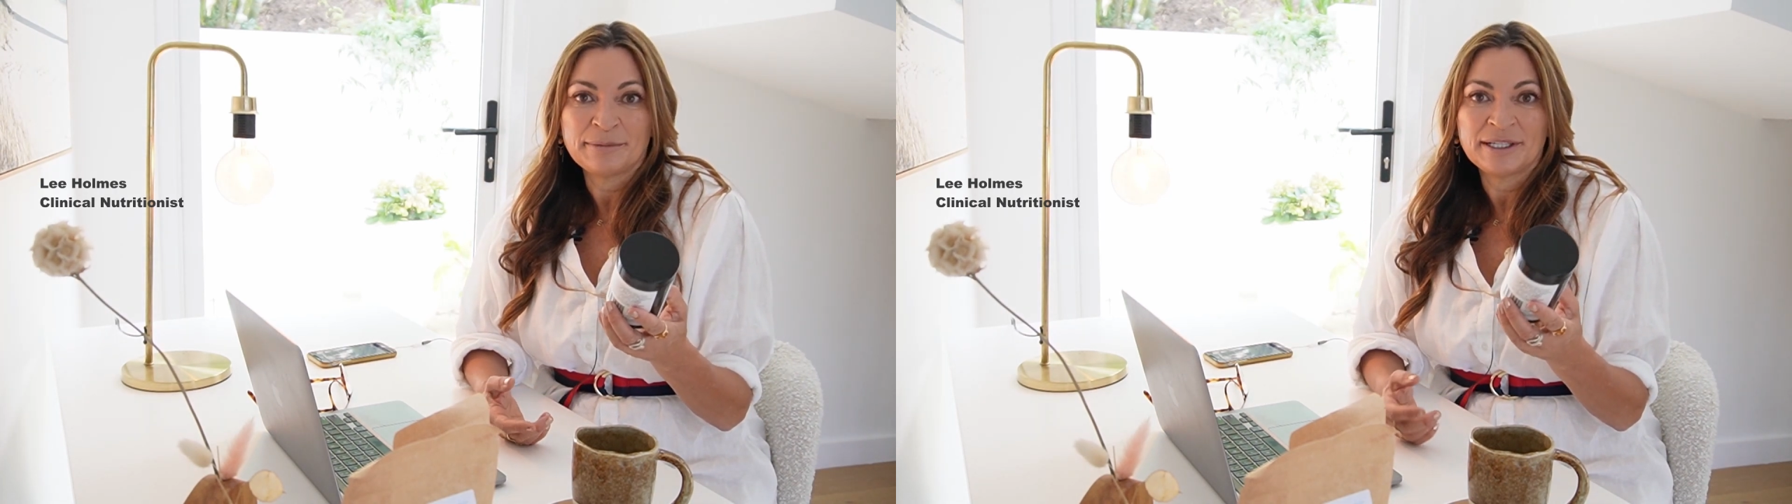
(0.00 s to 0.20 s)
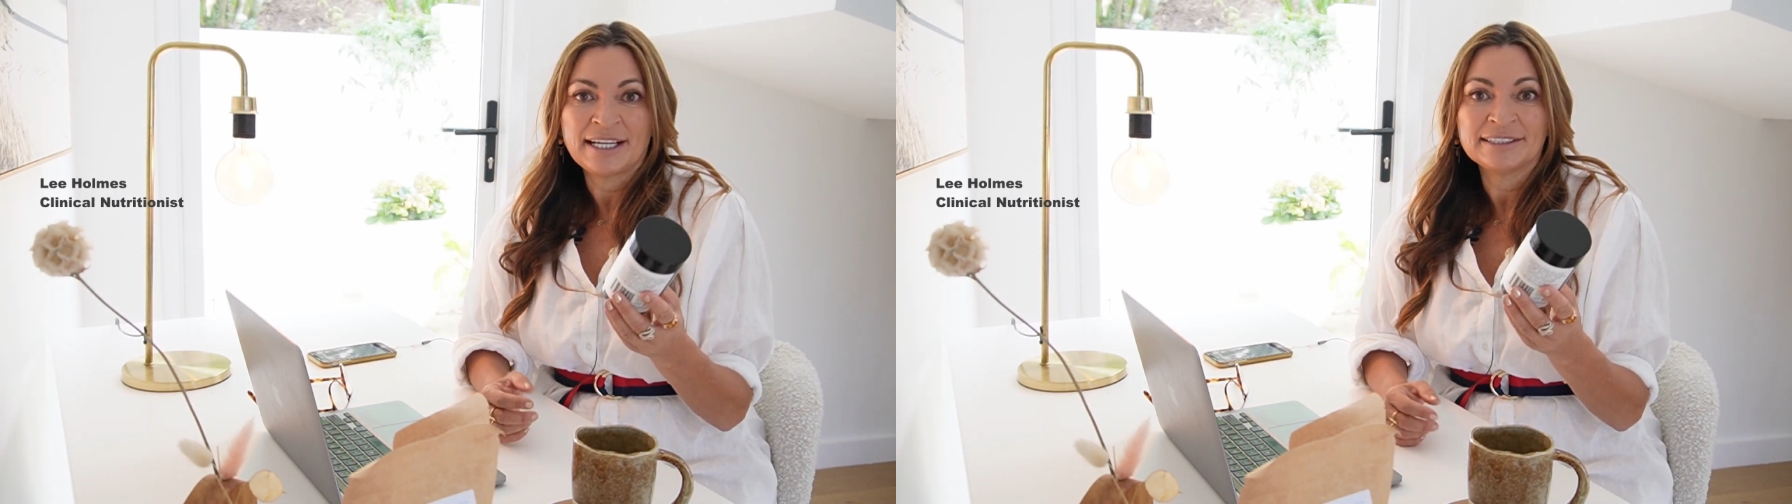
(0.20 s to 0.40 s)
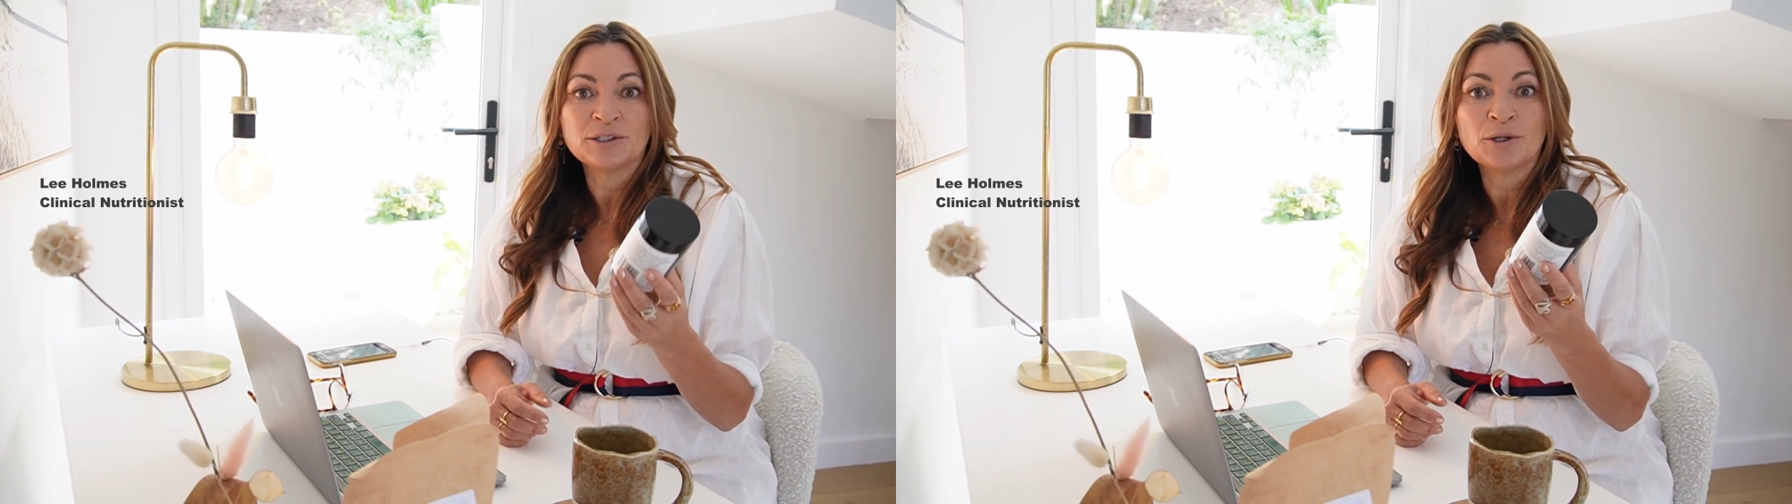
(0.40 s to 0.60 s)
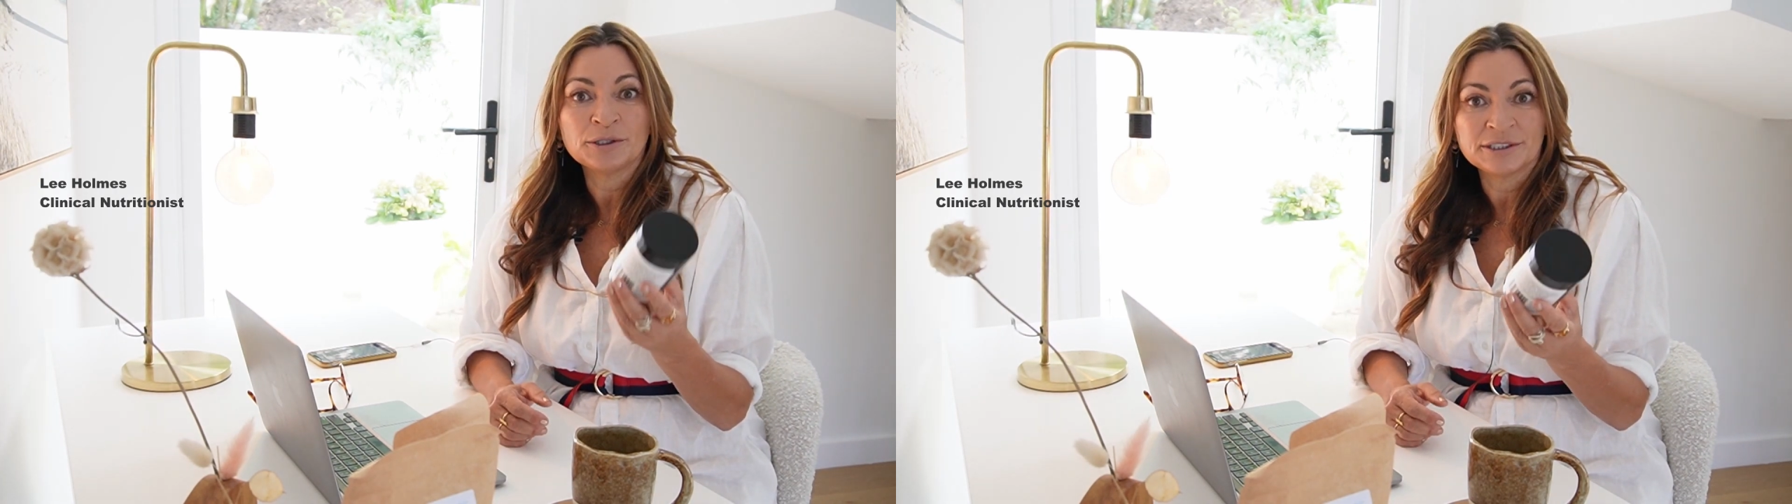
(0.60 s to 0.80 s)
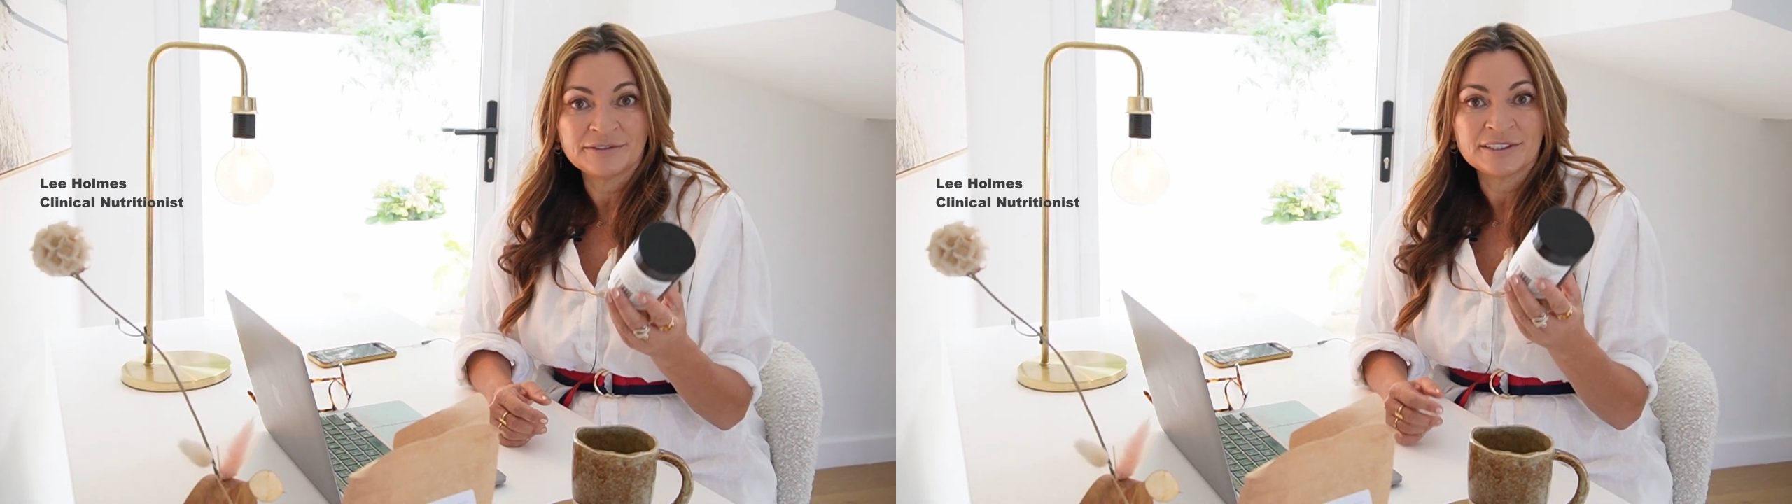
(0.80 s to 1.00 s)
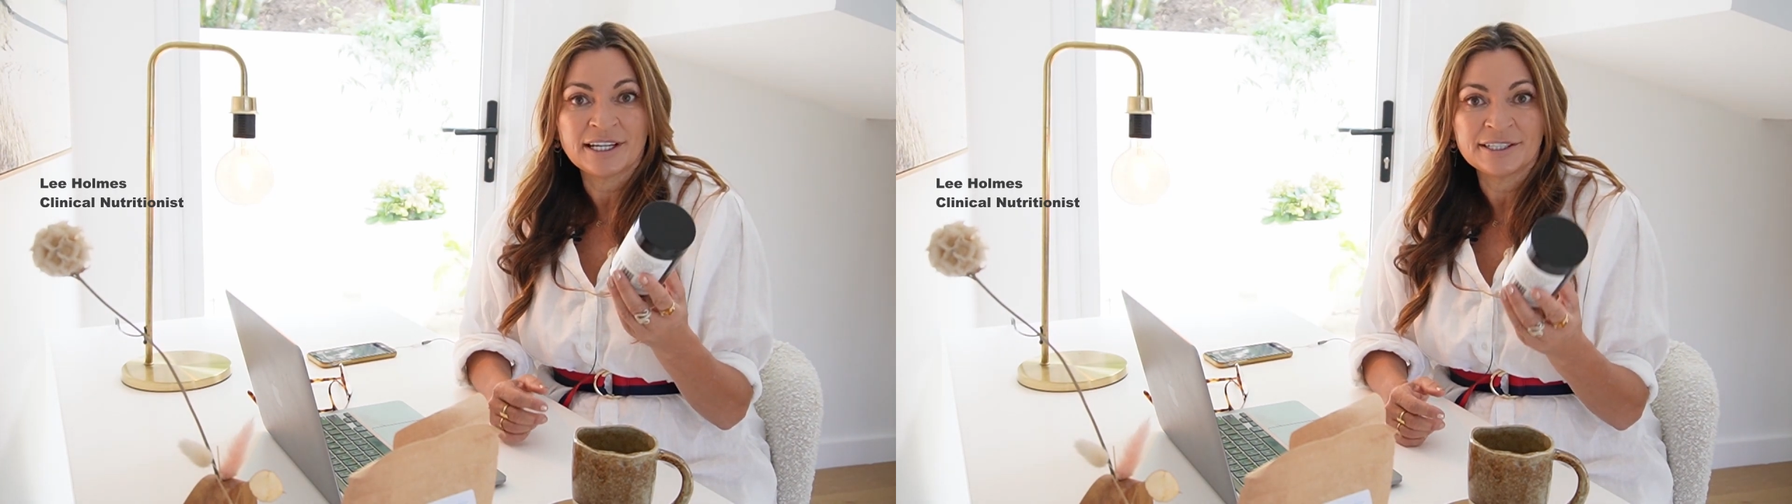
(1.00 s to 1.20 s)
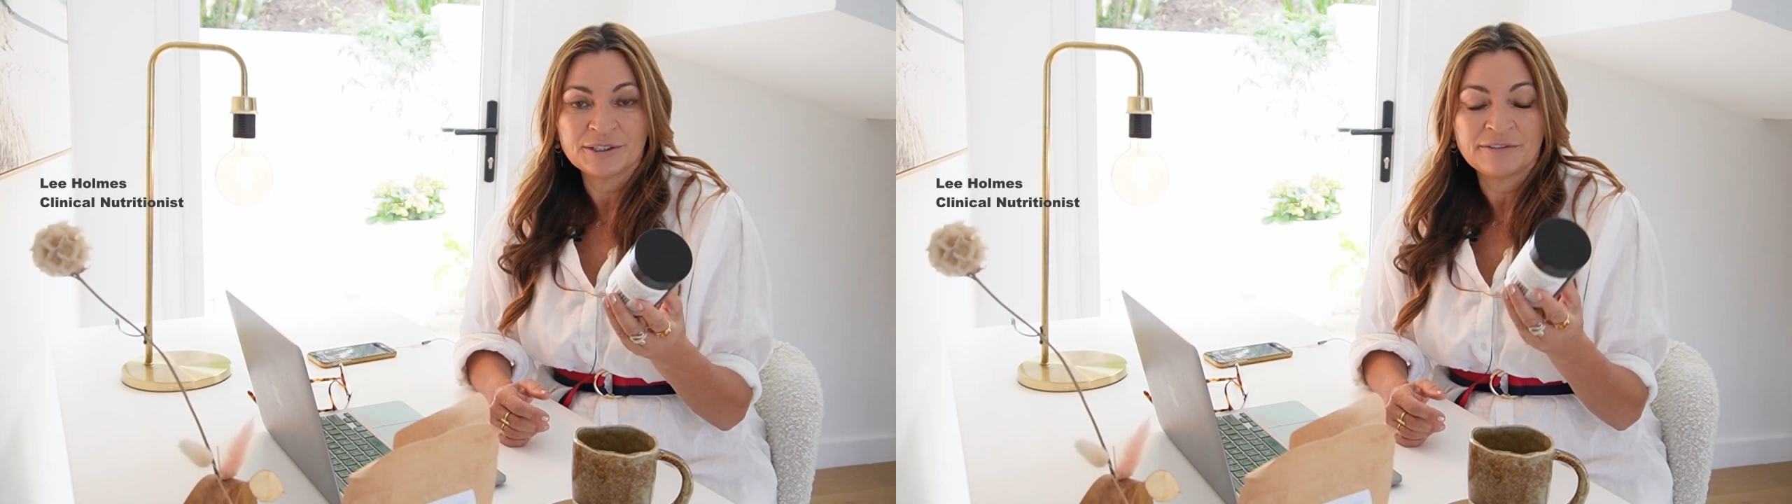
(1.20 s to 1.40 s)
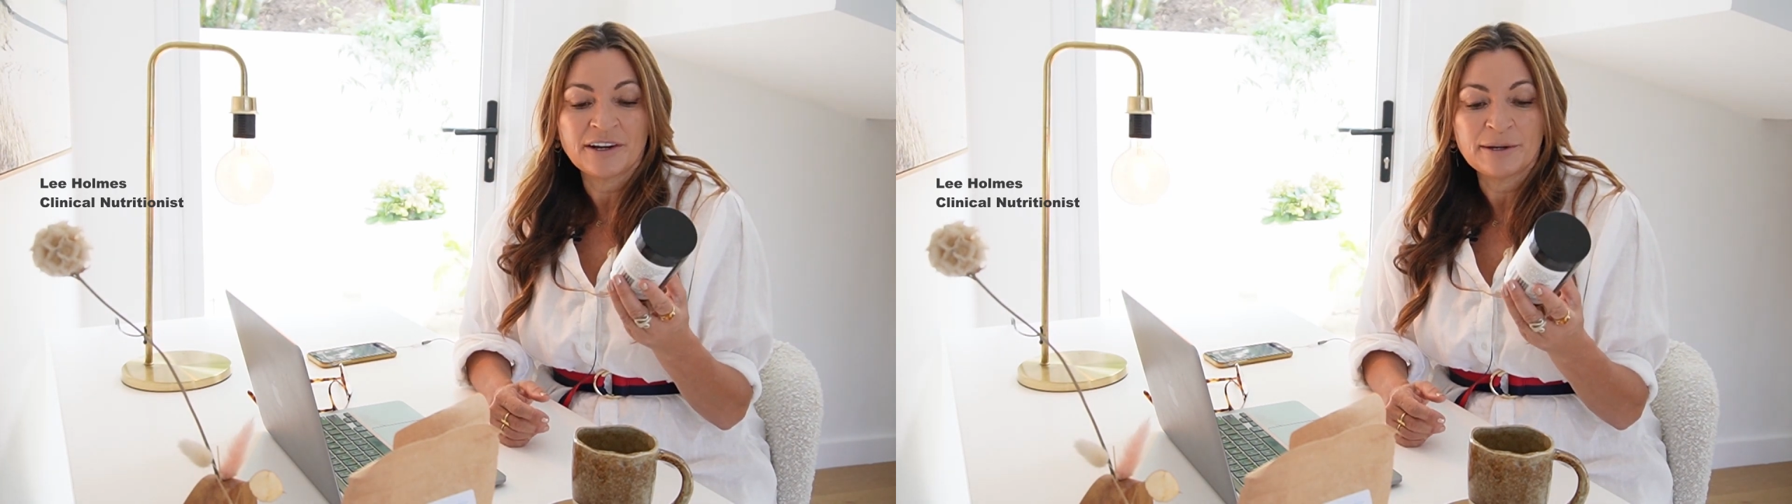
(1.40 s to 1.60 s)
and it has lots of
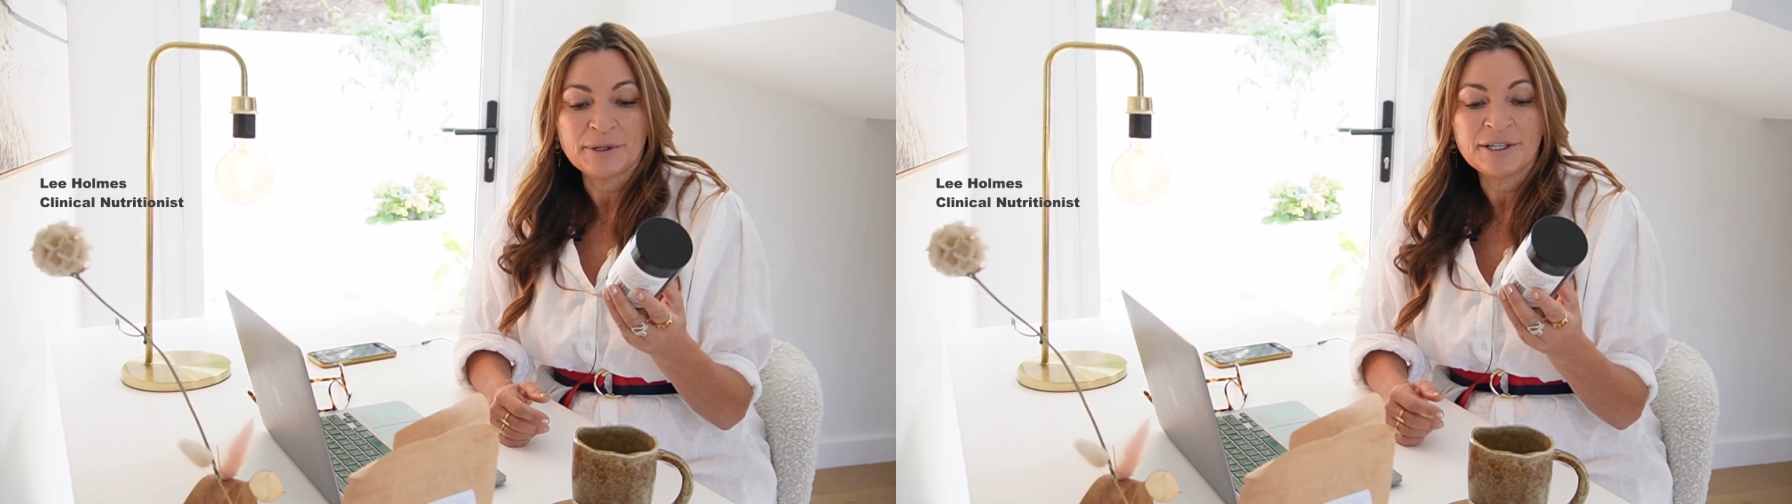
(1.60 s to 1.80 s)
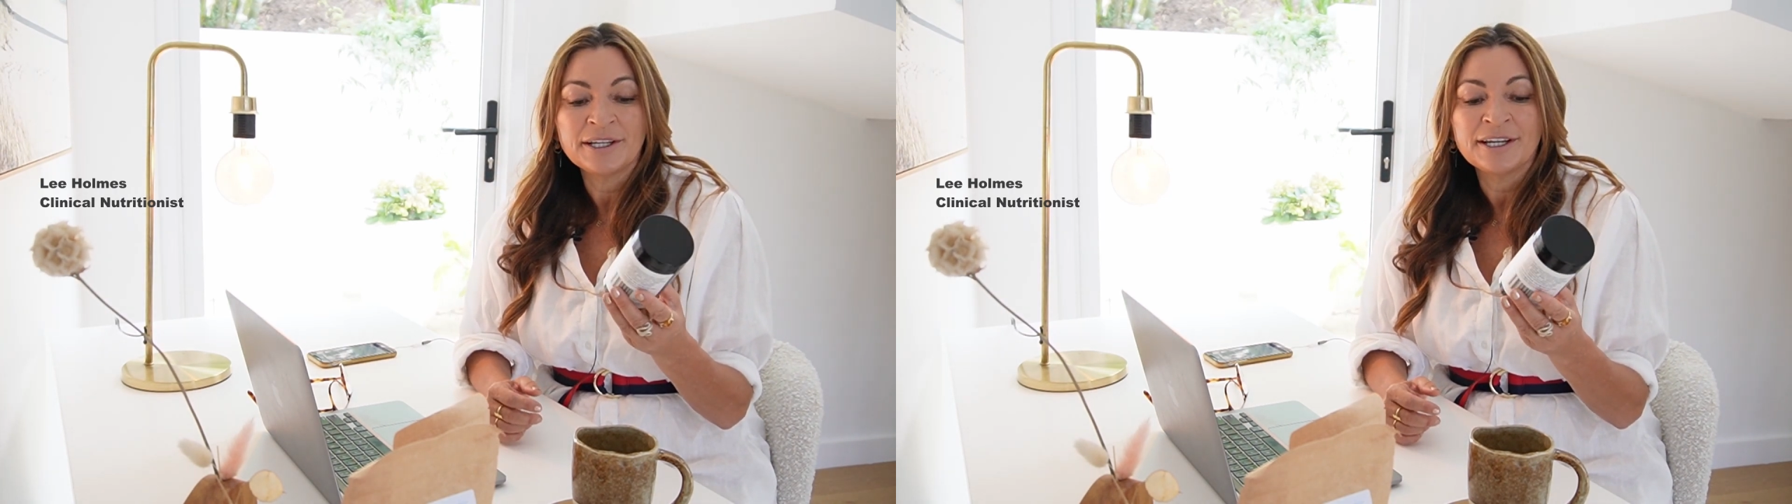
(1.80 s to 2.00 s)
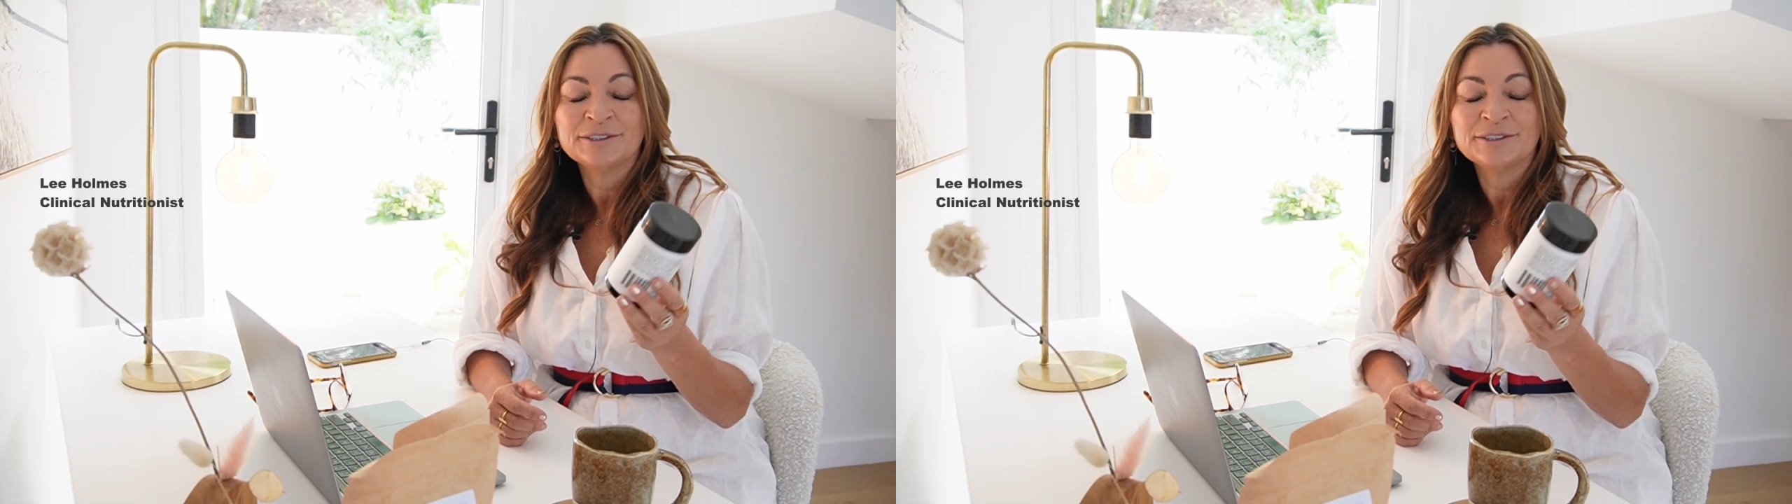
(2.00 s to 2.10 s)
dietary fibre,